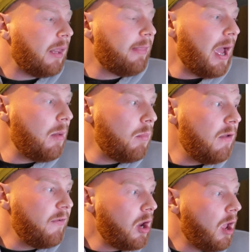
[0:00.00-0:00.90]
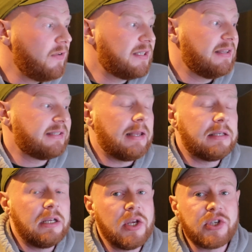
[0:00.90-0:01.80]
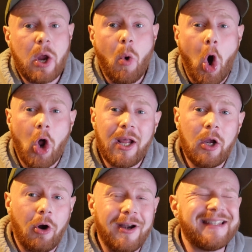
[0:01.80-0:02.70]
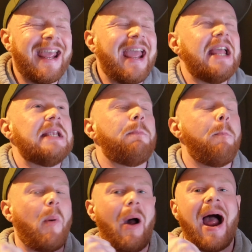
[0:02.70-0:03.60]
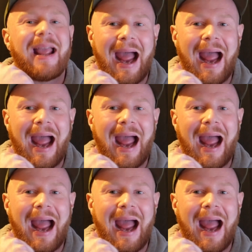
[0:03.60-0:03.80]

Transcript: Then moving over to the centres, so Ollie Lawrence is back.